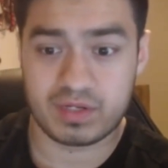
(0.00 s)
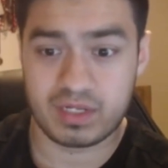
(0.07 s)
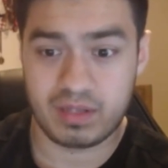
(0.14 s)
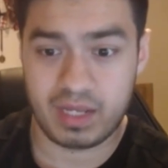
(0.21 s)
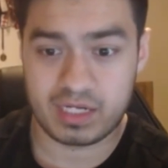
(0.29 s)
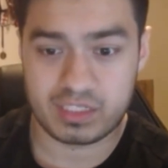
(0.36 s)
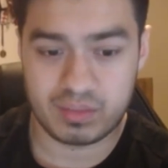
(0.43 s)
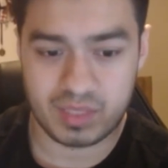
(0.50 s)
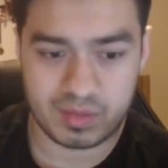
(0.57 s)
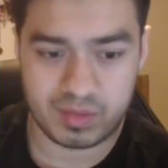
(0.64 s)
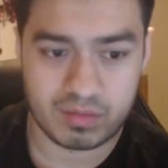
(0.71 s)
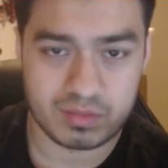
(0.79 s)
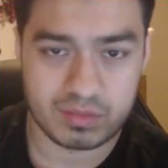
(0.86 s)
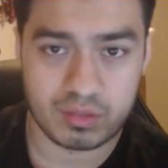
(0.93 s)
and it actually makes my
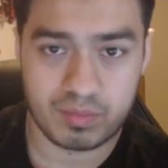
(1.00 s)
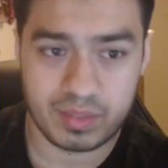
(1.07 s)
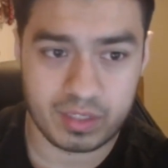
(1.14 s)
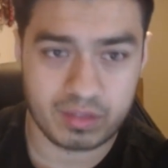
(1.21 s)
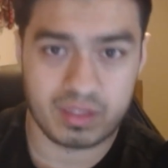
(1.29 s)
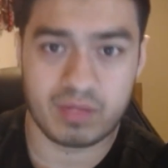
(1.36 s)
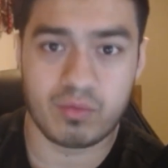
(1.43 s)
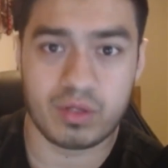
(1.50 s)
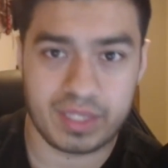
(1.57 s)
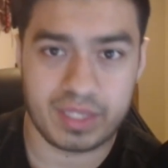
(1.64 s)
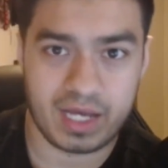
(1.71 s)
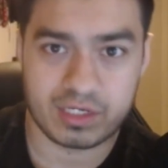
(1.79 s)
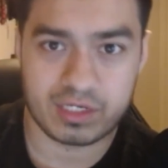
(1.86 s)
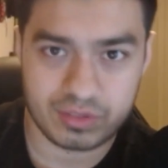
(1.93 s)
arms look bigger than what they
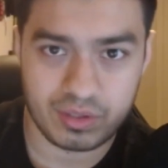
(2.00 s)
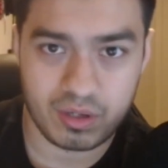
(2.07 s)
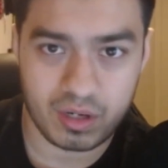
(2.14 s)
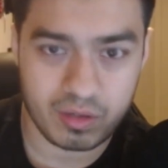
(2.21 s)
actually are,